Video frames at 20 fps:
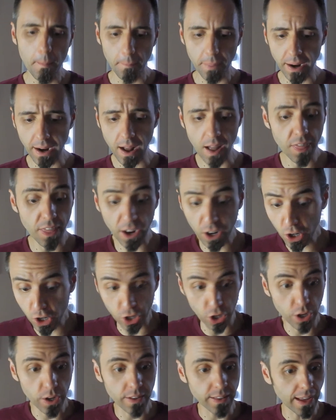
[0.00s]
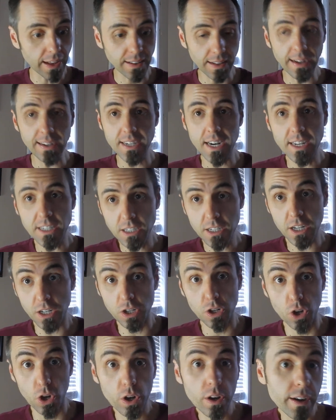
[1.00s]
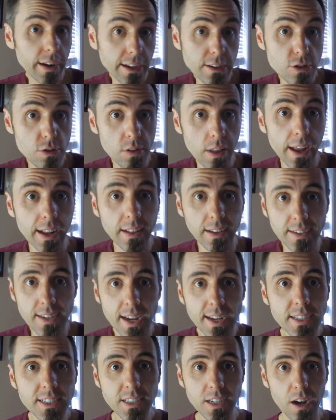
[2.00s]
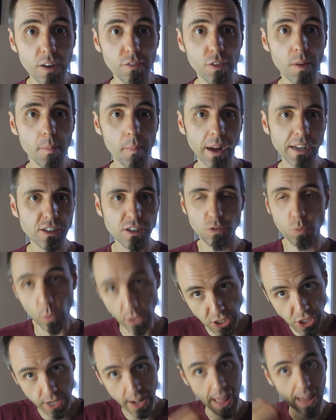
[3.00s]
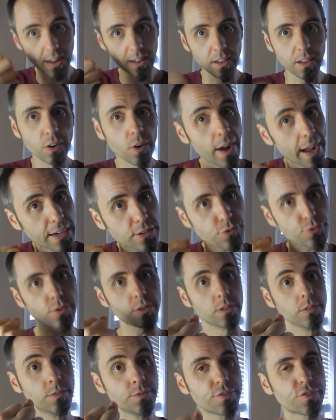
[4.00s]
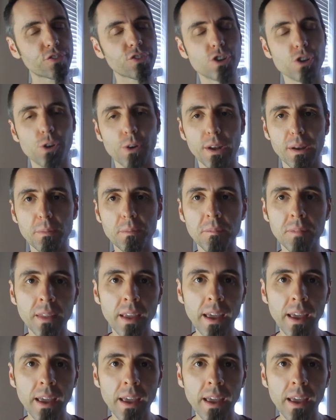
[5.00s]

But they're good. They tasted good. I do like the taste of them. I just wish it had a little extra oomph to it.